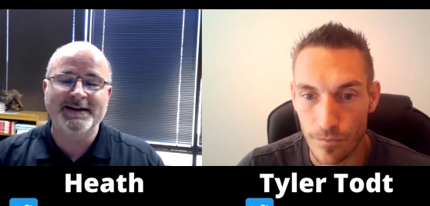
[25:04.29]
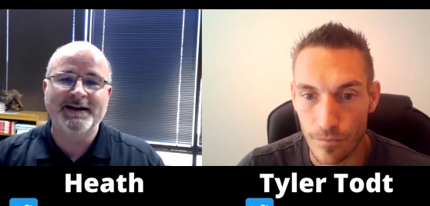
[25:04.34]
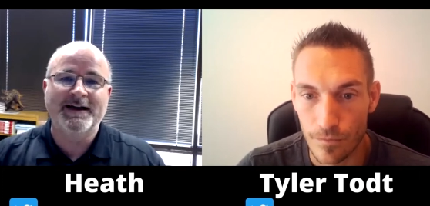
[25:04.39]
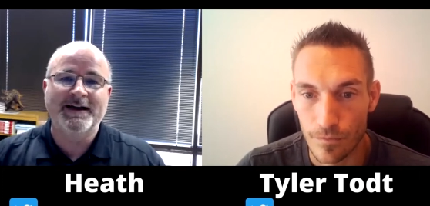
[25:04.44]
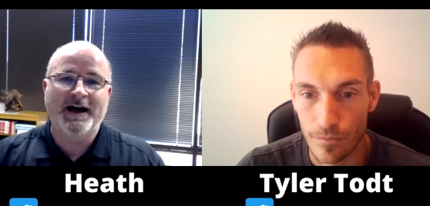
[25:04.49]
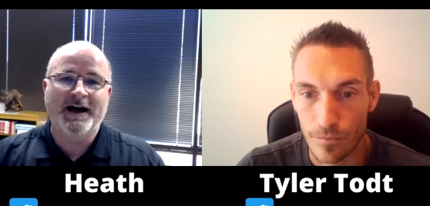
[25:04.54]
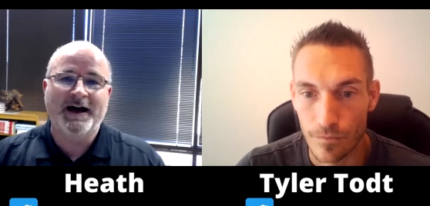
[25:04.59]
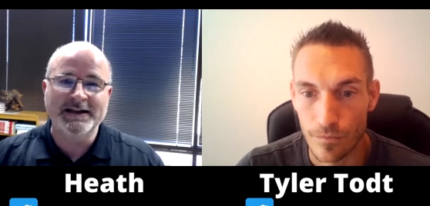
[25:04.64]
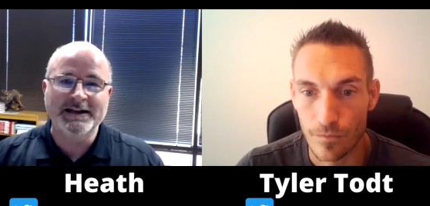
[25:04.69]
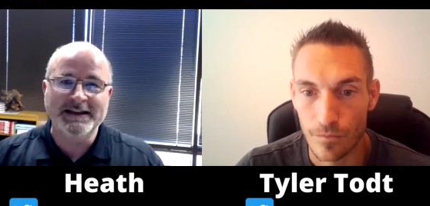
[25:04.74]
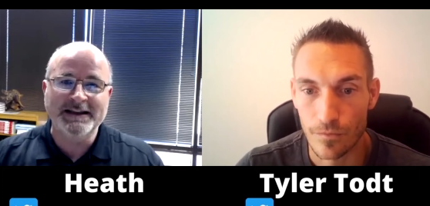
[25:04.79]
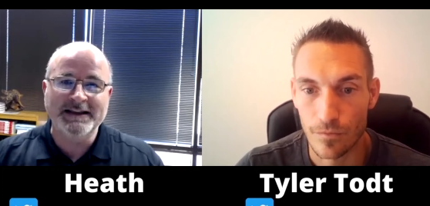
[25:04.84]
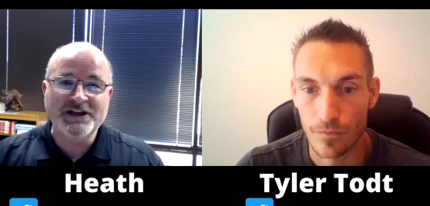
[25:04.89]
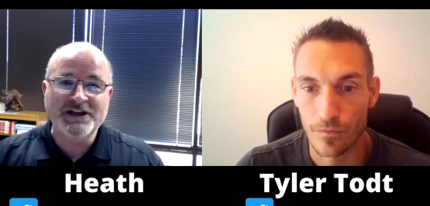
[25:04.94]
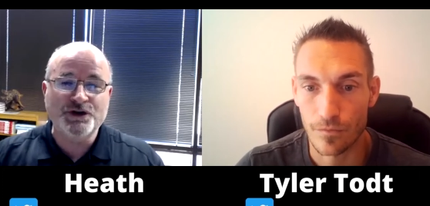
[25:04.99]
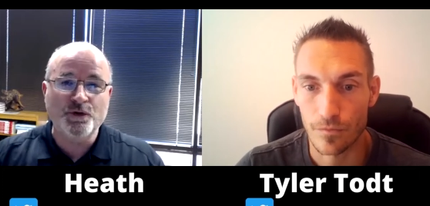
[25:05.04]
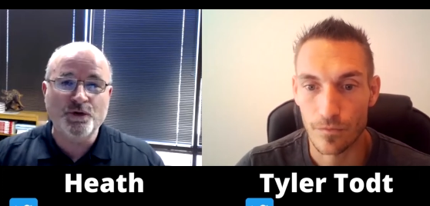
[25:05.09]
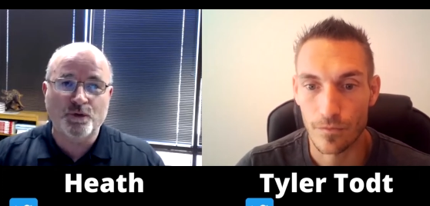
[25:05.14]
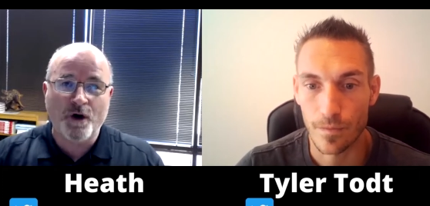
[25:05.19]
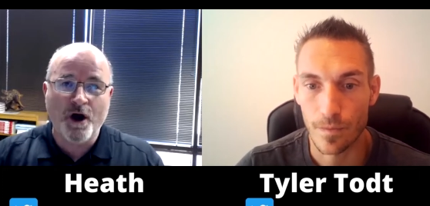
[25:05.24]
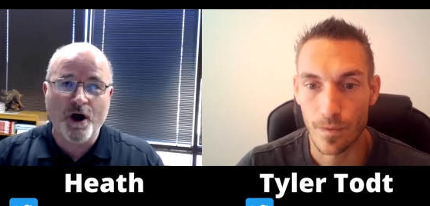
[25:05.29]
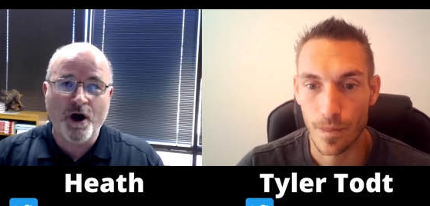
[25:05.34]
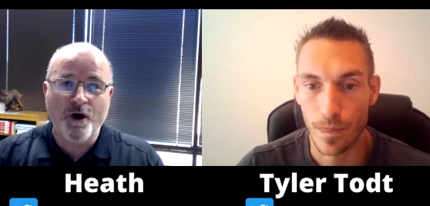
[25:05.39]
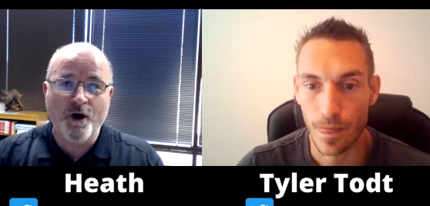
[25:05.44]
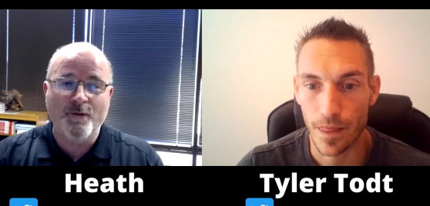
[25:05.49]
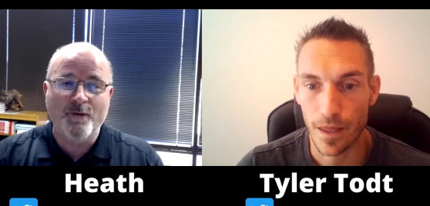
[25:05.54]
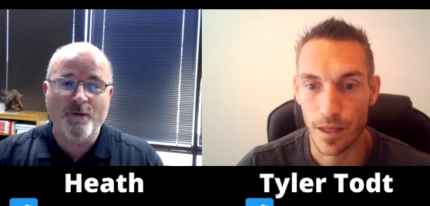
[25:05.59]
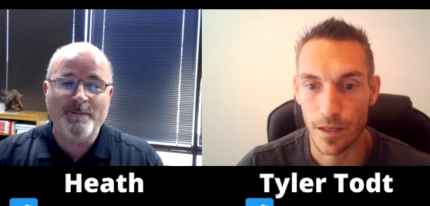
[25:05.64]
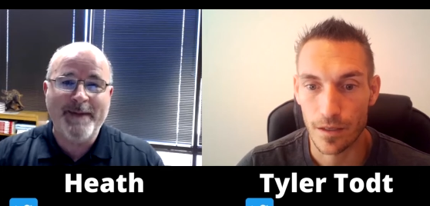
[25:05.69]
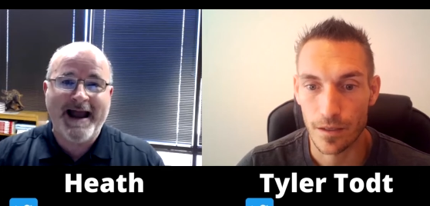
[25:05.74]
Speaker 1: unless you row
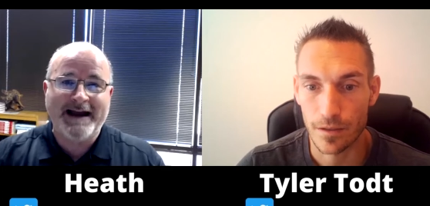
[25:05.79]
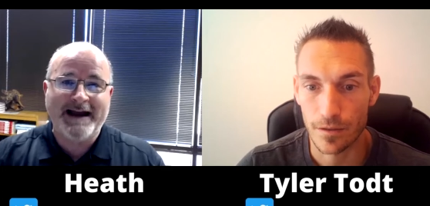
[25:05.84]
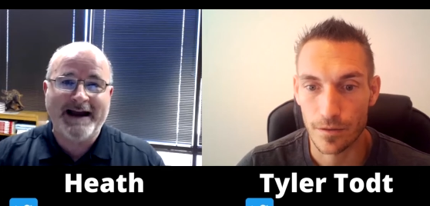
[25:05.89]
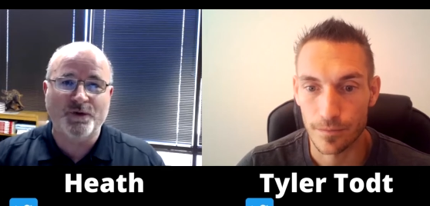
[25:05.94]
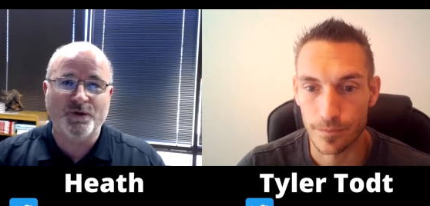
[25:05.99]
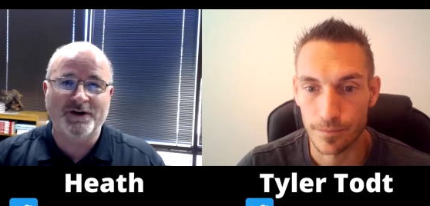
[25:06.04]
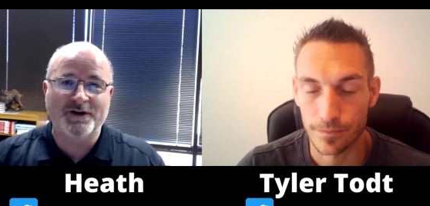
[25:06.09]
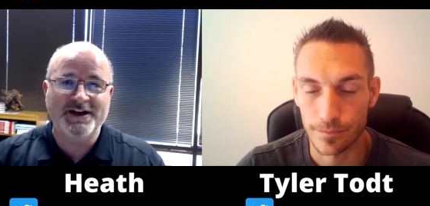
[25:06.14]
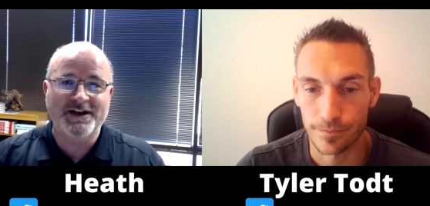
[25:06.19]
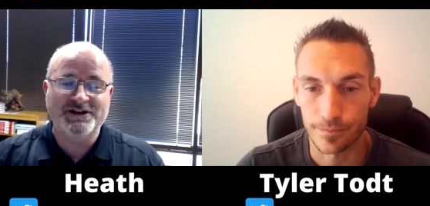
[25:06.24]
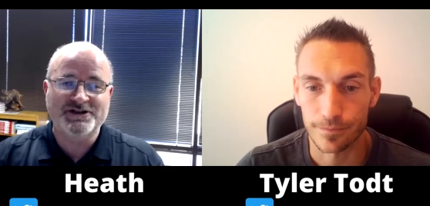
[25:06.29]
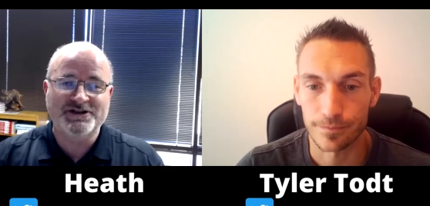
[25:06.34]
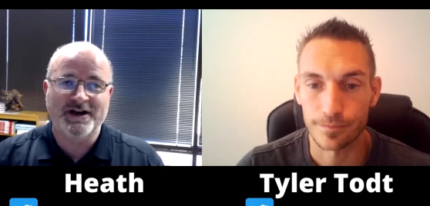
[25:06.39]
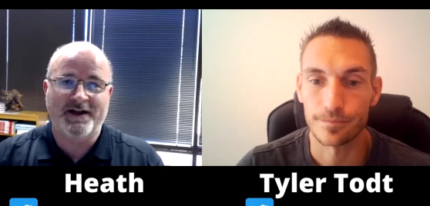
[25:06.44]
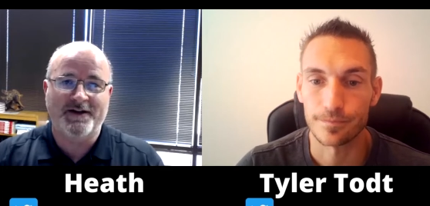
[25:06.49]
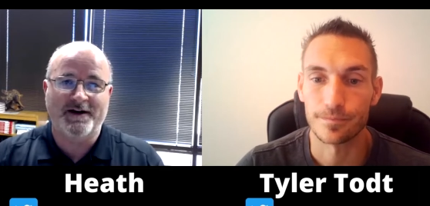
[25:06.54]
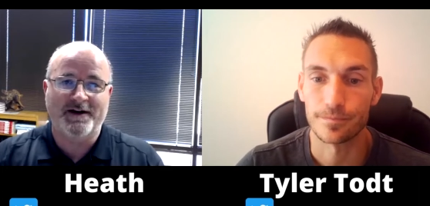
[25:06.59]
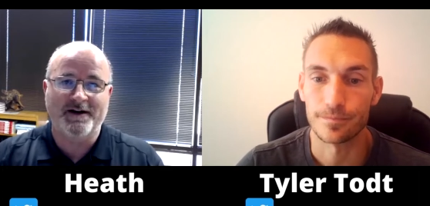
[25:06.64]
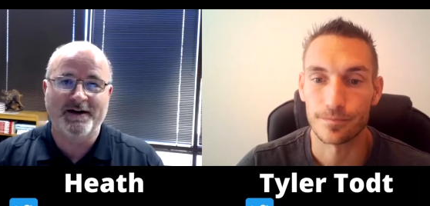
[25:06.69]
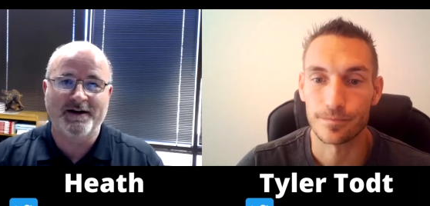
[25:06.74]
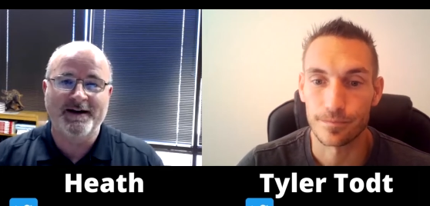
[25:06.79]
back towards each other.